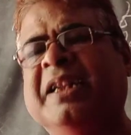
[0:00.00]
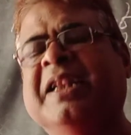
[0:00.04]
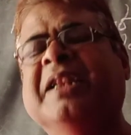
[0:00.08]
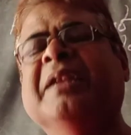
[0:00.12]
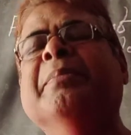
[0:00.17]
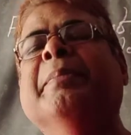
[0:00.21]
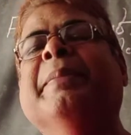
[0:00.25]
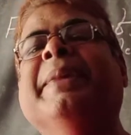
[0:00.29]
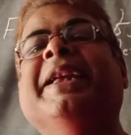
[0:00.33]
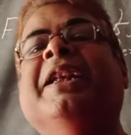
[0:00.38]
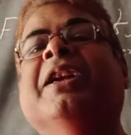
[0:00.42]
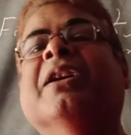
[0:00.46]
in
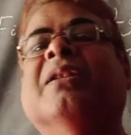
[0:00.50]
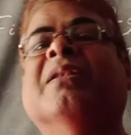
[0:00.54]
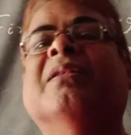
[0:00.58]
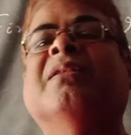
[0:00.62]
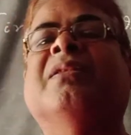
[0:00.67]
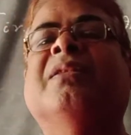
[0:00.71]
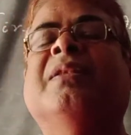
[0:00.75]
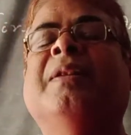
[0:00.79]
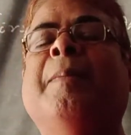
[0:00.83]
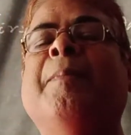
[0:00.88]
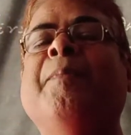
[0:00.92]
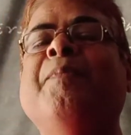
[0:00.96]
Meerut.
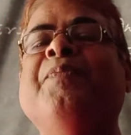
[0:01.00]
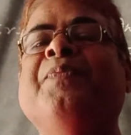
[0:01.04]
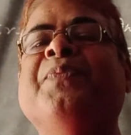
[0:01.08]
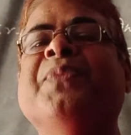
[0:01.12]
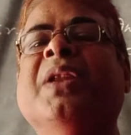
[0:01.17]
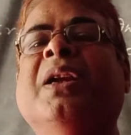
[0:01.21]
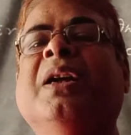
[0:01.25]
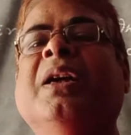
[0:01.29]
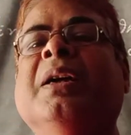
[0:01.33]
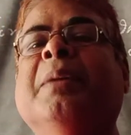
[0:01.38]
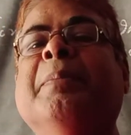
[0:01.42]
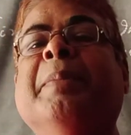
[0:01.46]

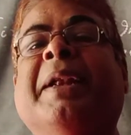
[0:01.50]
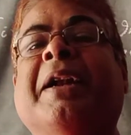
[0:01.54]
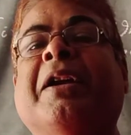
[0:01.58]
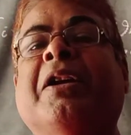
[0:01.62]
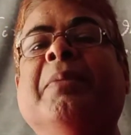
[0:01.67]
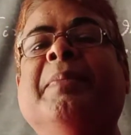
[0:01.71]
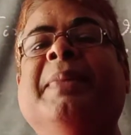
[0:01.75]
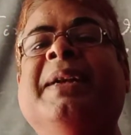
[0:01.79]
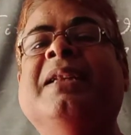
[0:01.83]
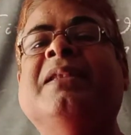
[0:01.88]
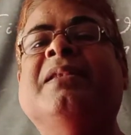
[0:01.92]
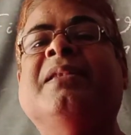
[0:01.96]
Meerut
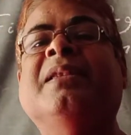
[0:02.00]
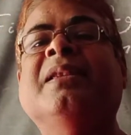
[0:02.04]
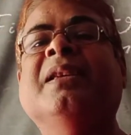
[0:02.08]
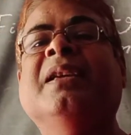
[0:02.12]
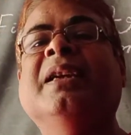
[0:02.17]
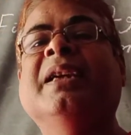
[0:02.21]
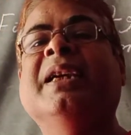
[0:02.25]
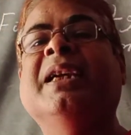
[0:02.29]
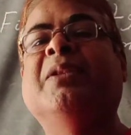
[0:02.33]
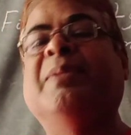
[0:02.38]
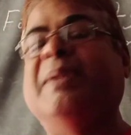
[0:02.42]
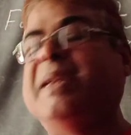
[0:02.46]
means
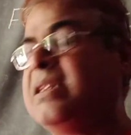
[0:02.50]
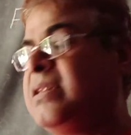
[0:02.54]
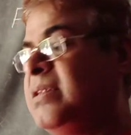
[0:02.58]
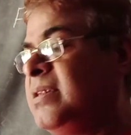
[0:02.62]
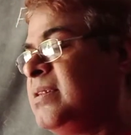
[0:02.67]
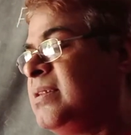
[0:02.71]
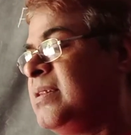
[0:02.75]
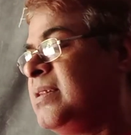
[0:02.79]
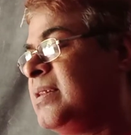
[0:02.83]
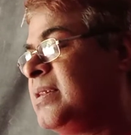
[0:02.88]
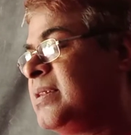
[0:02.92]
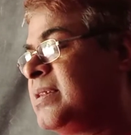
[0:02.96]
it was
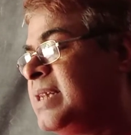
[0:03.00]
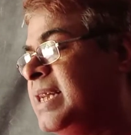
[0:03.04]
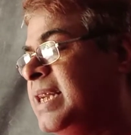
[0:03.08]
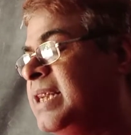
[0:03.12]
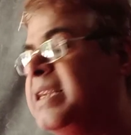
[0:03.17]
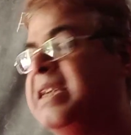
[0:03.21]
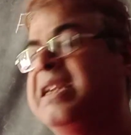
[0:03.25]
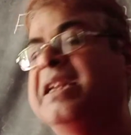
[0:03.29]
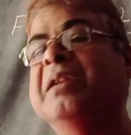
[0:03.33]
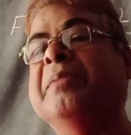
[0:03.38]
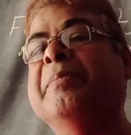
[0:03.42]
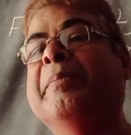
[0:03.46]
just
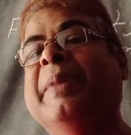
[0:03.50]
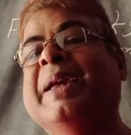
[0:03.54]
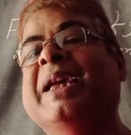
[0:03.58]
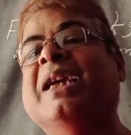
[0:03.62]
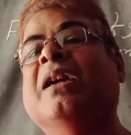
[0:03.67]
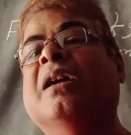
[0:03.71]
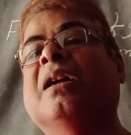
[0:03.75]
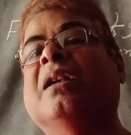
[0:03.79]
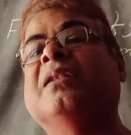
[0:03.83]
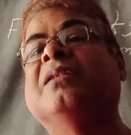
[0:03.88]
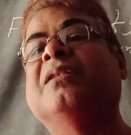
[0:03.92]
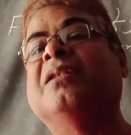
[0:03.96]
started in
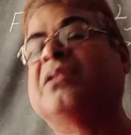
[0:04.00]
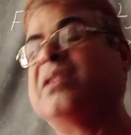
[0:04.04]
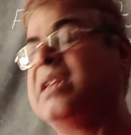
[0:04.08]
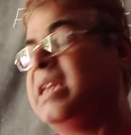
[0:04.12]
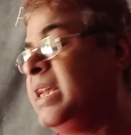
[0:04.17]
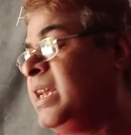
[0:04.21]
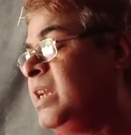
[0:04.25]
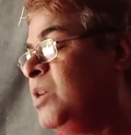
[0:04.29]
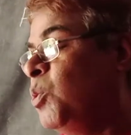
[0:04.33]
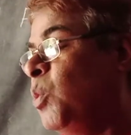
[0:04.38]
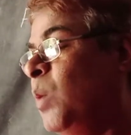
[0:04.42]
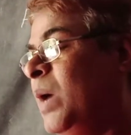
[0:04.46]
Bengal, just
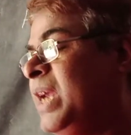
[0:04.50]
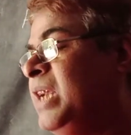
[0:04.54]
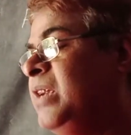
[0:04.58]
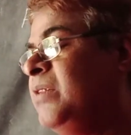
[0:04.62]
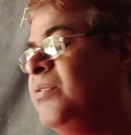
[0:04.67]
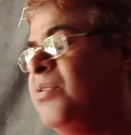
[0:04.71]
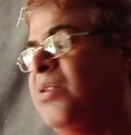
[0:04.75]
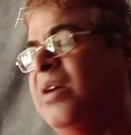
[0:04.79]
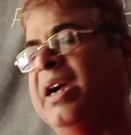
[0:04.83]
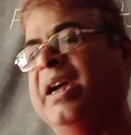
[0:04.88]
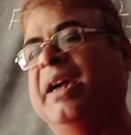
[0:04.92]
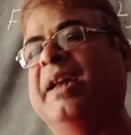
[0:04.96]
like a
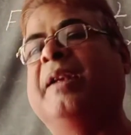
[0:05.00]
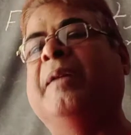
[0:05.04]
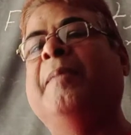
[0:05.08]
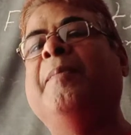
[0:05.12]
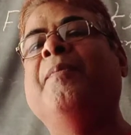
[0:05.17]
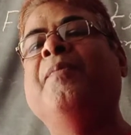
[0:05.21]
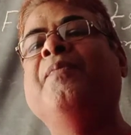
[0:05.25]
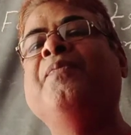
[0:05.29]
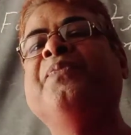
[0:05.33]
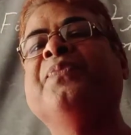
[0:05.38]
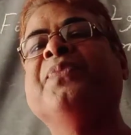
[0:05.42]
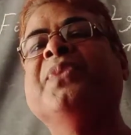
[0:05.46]
wildfire.
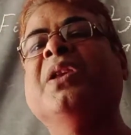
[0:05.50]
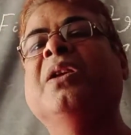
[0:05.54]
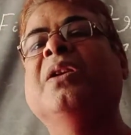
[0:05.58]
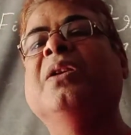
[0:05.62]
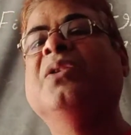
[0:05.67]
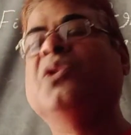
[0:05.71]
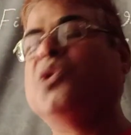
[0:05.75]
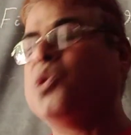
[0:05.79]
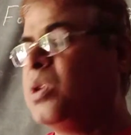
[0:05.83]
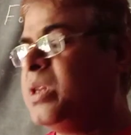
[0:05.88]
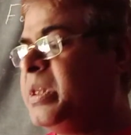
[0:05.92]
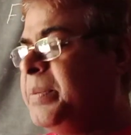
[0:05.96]

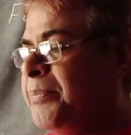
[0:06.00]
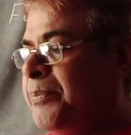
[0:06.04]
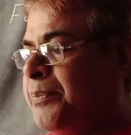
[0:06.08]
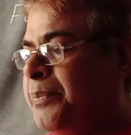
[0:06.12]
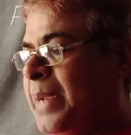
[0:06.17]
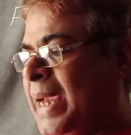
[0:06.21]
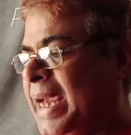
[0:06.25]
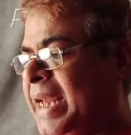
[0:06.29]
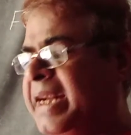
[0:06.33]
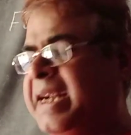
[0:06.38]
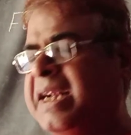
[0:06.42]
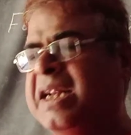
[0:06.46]
So on the
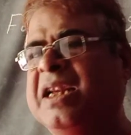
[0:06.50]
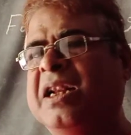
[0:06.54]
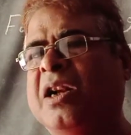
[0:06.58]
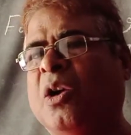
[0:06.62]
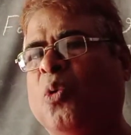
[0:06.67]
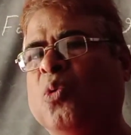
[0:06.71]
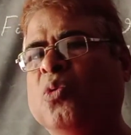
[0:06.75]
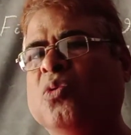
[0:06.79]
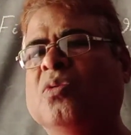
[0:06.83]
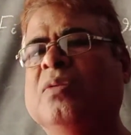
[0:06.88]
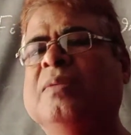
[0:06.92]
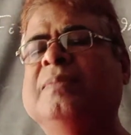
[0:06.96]
parade
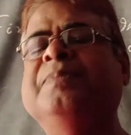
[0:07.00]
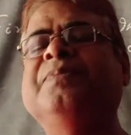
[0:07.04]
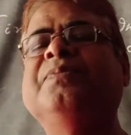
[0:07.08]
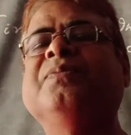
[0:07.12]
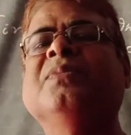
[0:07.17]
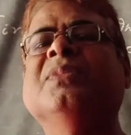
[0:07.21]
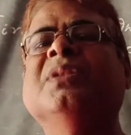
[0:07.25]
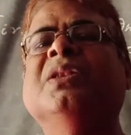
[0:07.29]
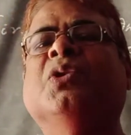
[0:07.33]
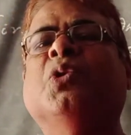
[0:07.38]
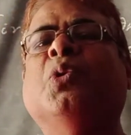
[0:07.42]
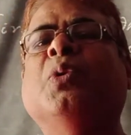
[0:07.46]
ground,
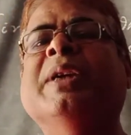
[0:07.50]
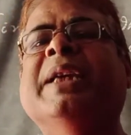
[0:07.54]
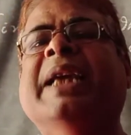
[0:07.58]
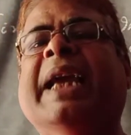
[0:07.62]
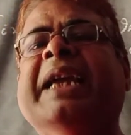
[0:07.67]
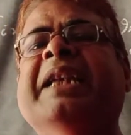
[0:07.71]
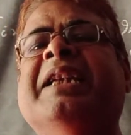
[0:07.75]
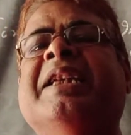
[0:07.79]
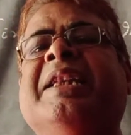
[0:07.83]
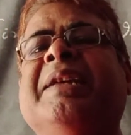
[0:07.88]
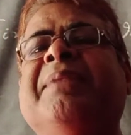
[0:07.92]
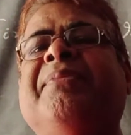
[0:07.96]
so
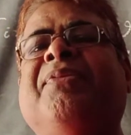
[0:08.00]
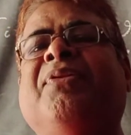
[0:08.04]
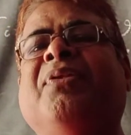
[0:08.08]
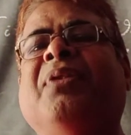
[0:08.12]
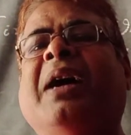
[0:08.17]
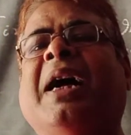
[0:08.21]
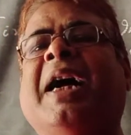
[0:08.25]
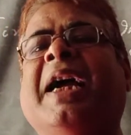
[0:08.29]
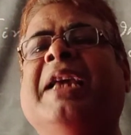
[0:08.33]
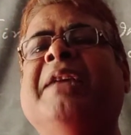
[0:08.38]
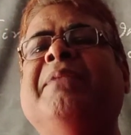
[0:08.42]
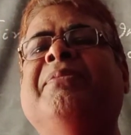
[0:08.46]

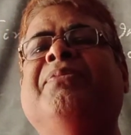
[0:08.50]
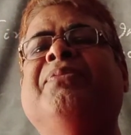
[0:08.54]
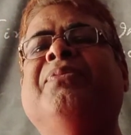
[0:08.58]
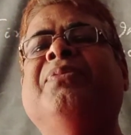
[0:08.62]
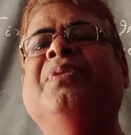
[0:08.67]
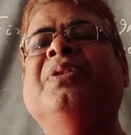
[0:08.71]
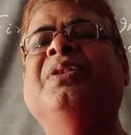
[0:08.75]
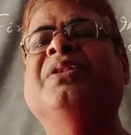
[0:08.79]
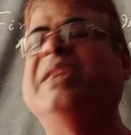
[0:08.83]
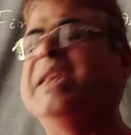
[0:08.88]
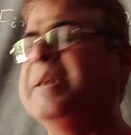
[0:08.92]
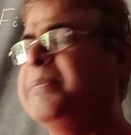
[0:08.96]
85
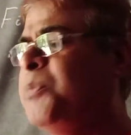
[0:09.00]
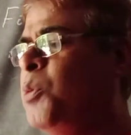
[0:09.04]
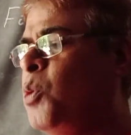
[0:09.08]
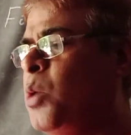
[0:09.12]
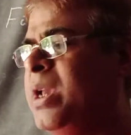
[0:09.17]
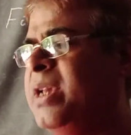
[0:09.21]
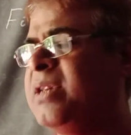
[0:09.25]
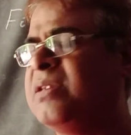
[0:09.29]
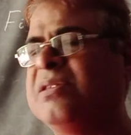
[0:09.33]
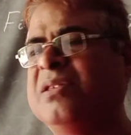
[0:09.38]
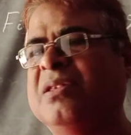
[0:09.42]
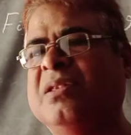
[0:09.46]

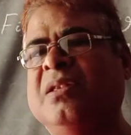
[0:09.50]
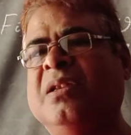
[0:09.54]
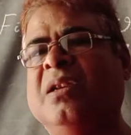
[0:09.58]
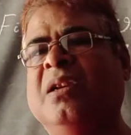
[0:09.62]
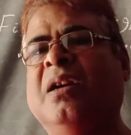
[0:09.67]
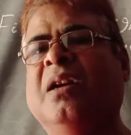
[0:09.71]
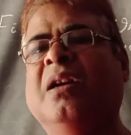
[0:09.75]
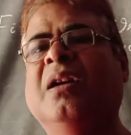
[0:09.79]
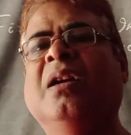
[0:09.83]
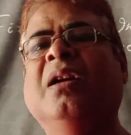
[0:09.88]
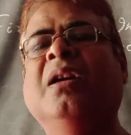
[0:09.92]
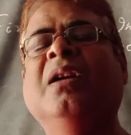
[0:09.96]
sepoys
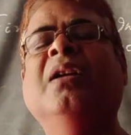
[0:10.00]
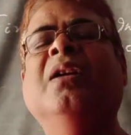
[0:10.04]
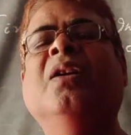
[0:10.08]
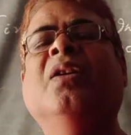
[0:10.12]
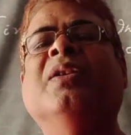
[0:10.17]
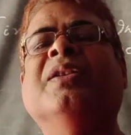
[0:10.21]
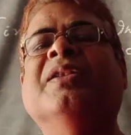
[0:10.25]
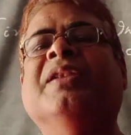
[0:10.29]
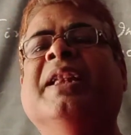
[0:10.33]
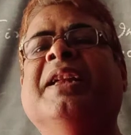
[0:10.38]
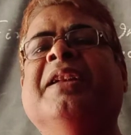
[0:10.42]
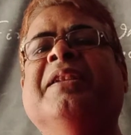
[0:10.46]

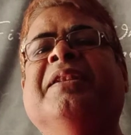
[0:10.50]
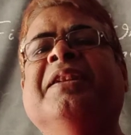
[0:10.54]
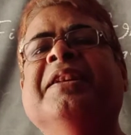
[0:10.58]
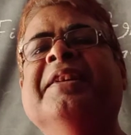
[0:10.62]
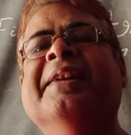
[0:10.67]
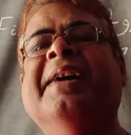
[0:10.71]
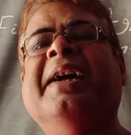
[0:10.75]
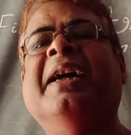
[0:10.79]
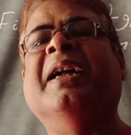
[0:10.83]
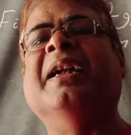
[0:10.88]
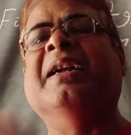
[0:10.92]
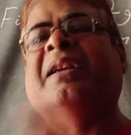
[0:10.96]
they
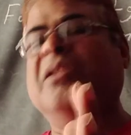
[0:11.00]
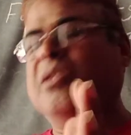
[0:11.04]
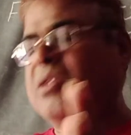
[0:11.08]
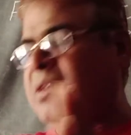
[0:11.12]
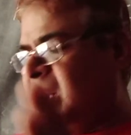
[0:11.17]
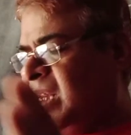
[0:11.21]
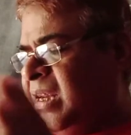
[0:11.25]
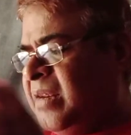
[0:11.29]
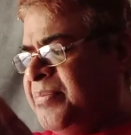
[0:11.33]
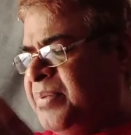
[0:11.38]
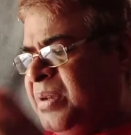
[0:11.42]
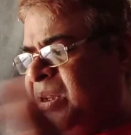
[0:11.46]
denied or
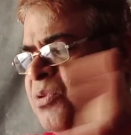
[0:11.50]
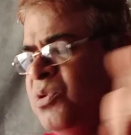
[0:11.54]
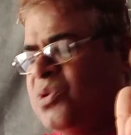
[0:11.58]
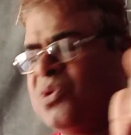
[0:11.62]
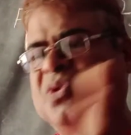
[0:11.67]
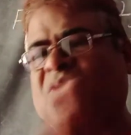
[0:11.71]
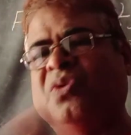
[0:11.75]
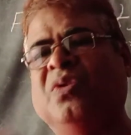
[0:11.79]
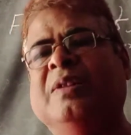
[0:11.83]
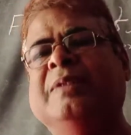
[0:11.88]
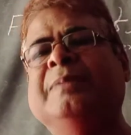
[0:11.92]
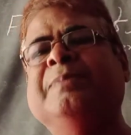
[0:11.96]

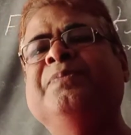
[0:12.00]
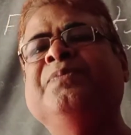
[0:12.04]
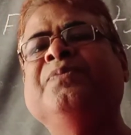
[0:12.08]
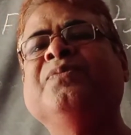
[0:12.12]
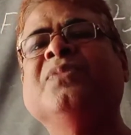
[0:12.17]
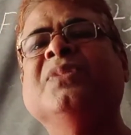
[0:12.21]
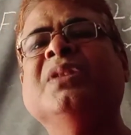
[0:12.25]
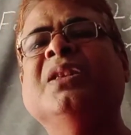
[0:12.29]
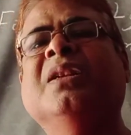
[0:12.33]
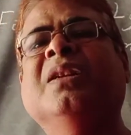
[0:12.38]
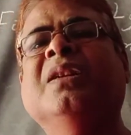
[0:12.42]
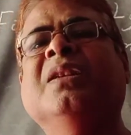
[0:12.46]
refused
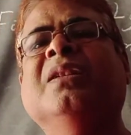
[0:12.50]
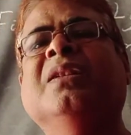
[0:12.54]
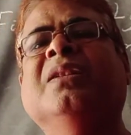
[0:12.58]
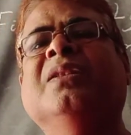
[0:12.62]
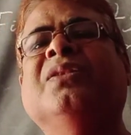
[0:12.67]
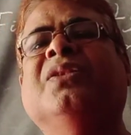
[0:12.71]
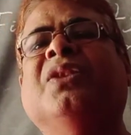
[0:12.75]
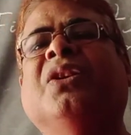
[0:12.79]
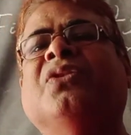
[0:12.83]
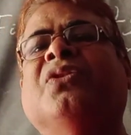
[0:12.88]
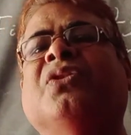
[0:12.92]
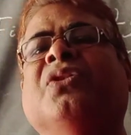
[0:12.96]

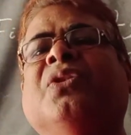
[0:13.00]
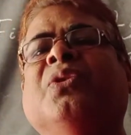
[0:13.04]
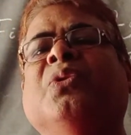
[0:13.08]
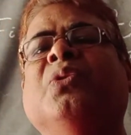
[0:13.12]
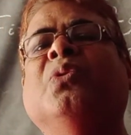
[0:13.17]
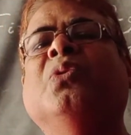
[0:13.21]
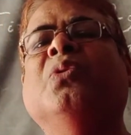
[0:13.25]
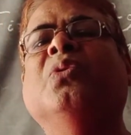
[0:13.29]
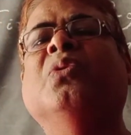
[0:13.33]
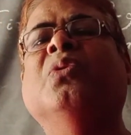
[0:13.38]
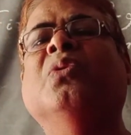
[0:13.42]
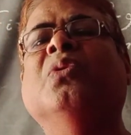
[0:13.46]
just
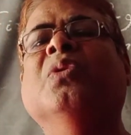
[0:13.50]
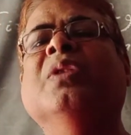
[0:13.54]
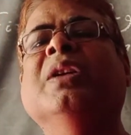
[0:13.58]
to